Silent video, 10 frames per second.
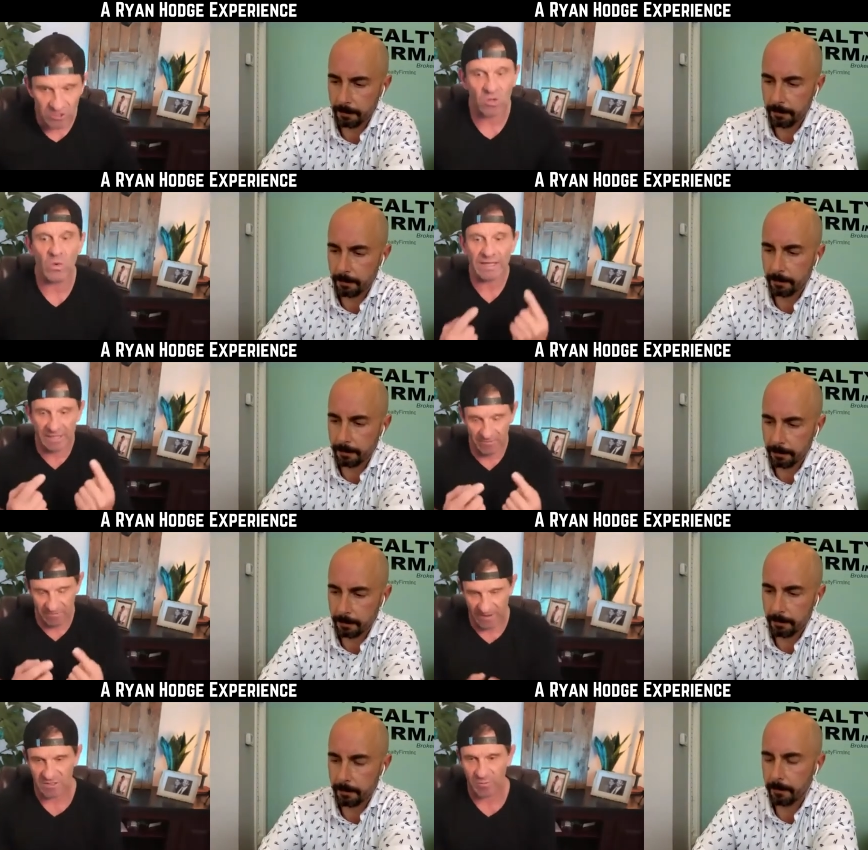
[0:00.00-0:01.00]
Speaker 1: directly to
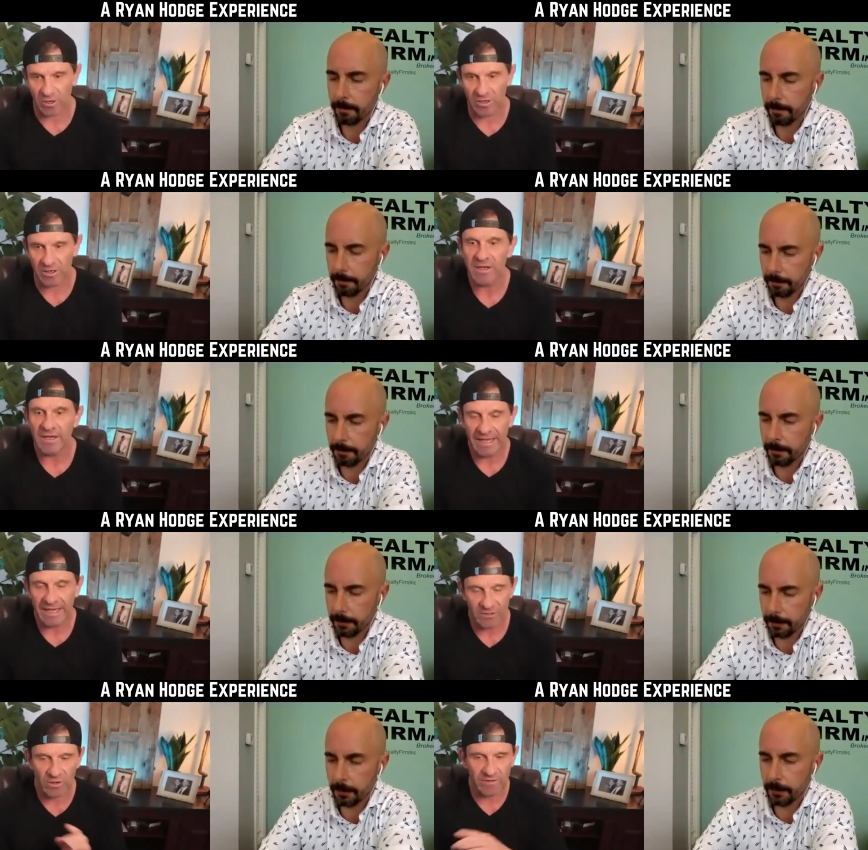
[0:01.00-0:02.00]
Facebook, and
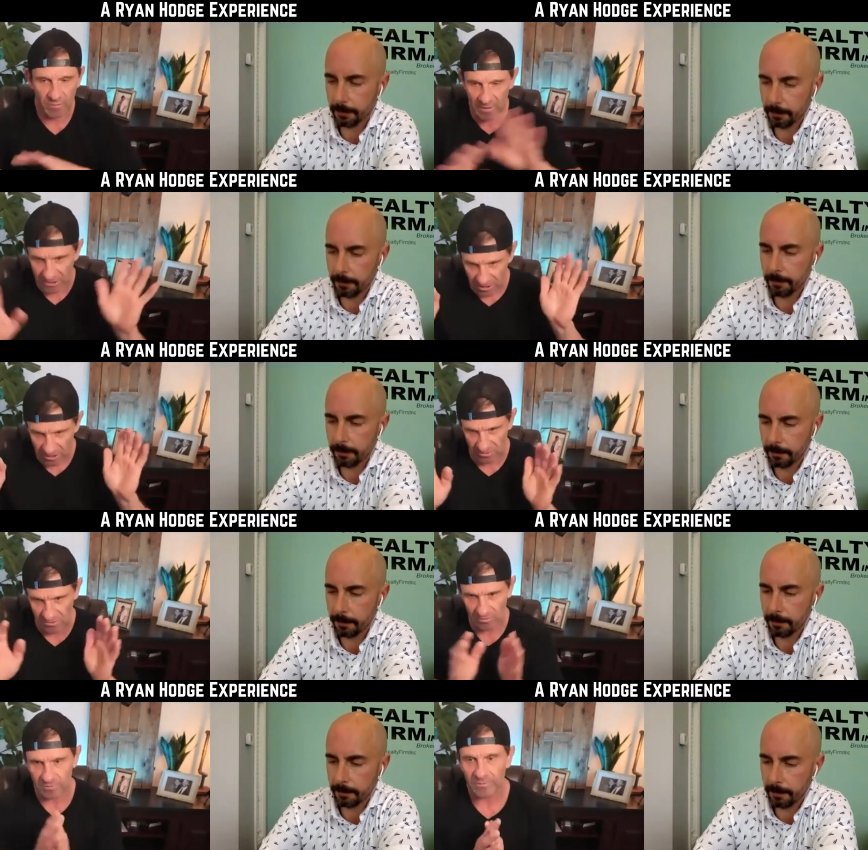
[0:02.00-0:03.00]
don't even mention
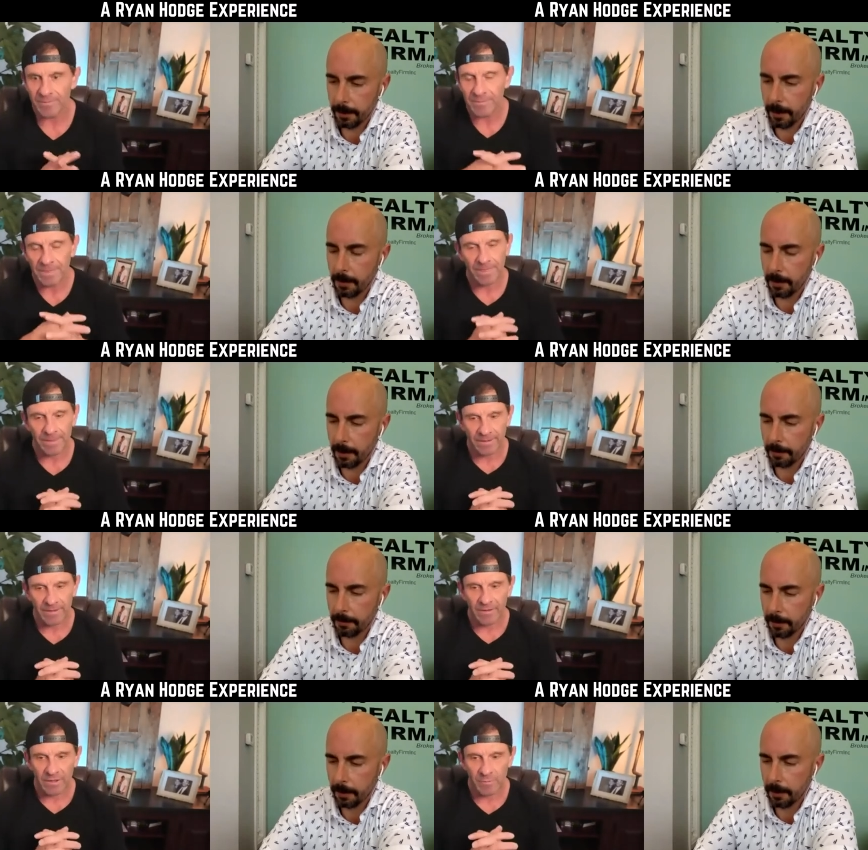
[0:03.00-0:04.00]
YouTube. Okay.
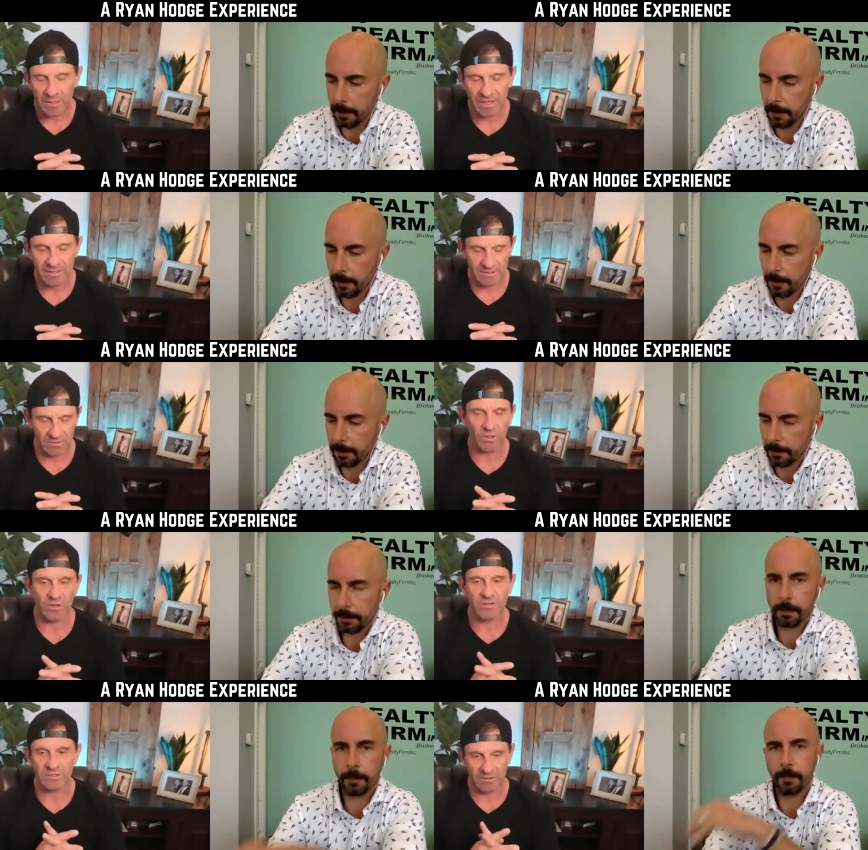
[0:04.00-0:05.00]
Because well,
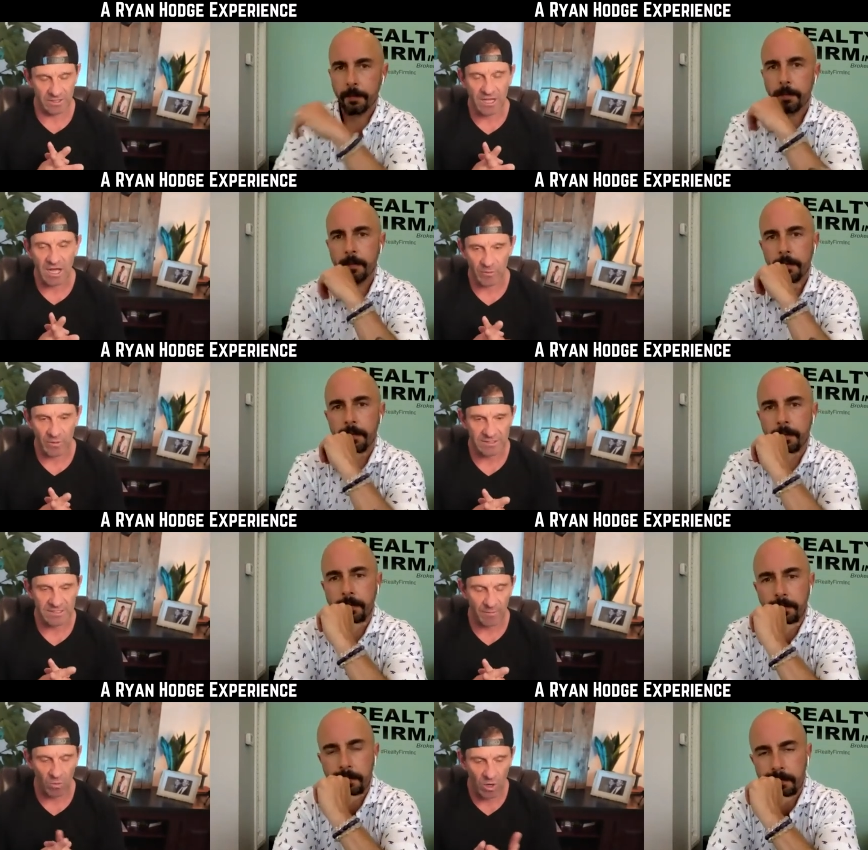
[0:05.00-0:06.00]
there's there's a couple reasons.
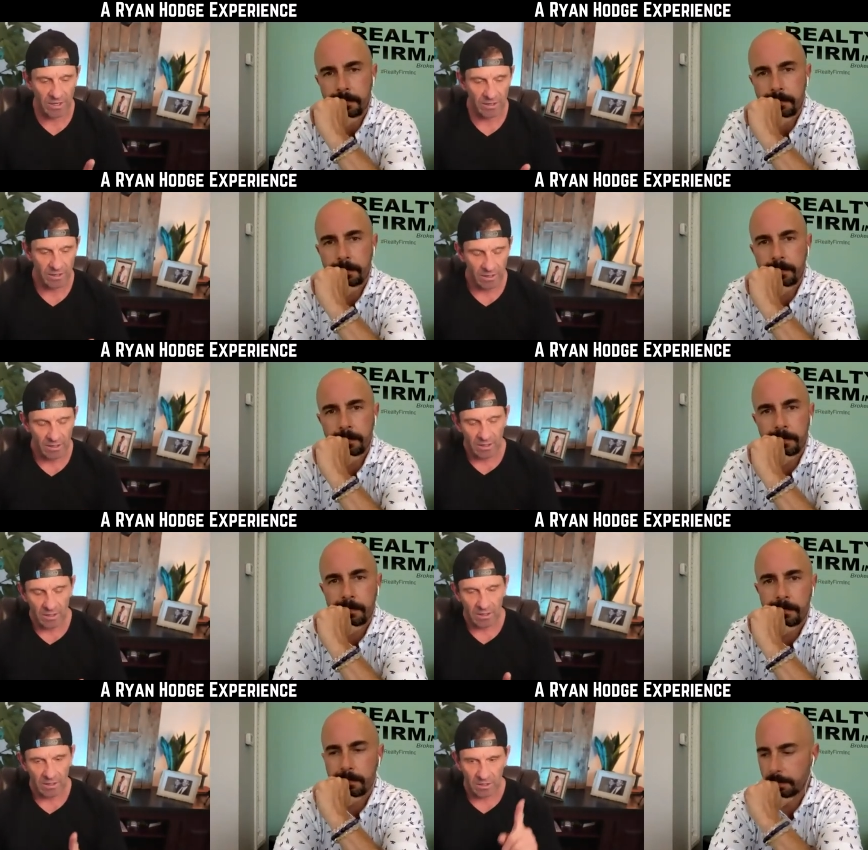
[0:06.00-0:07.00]
Number one,
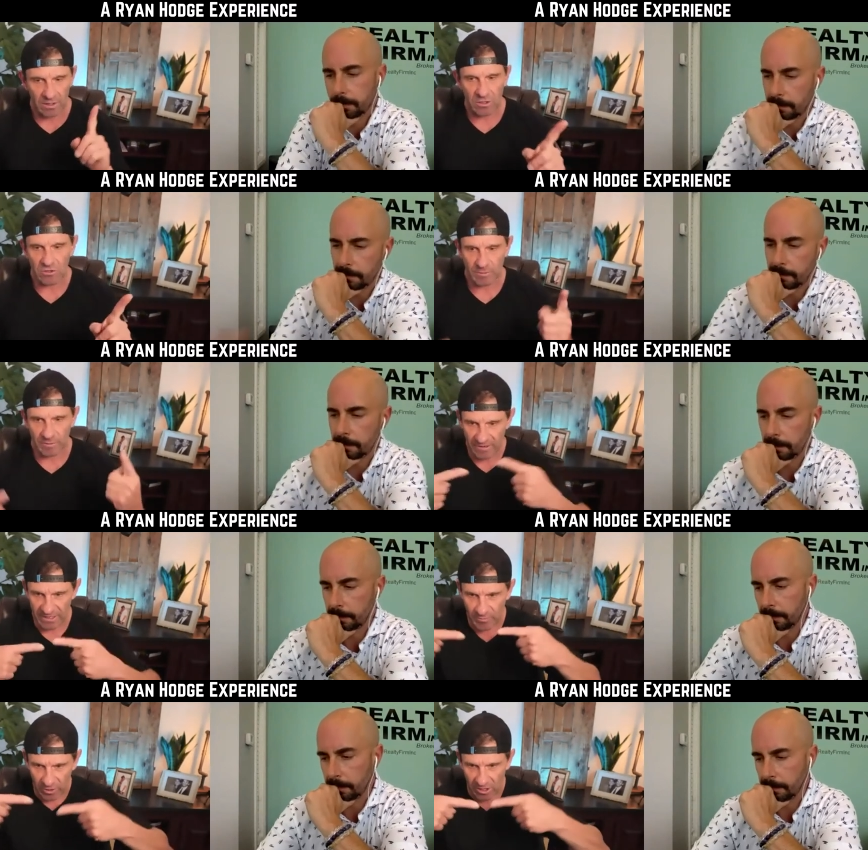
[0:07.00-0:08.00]
YouTube and
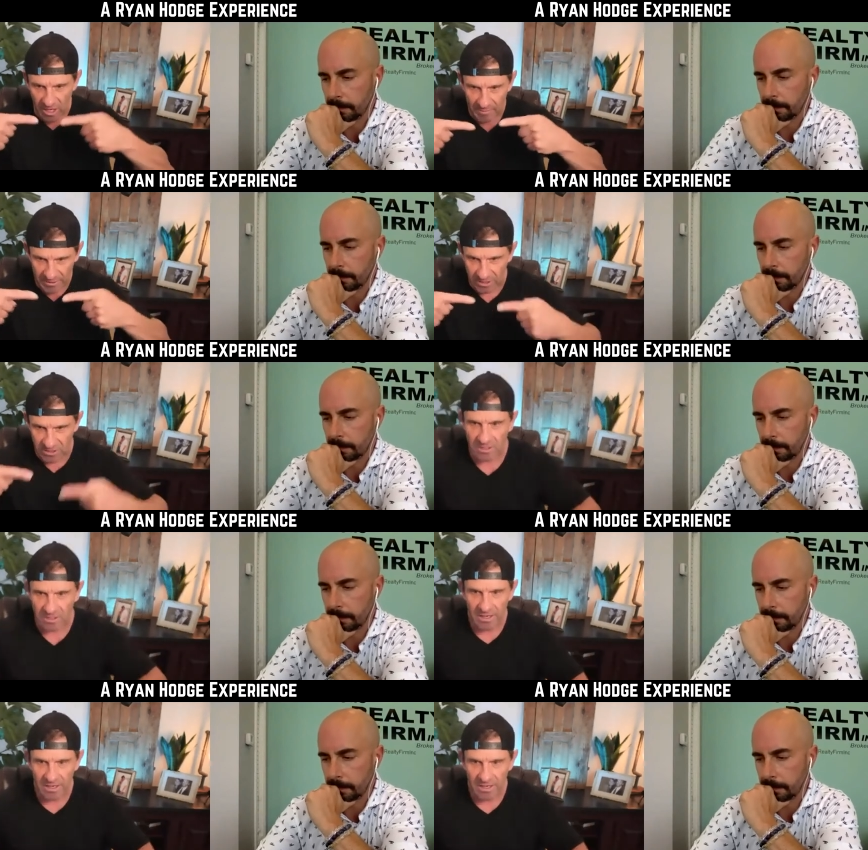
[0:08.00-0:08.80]
Facebook are competition.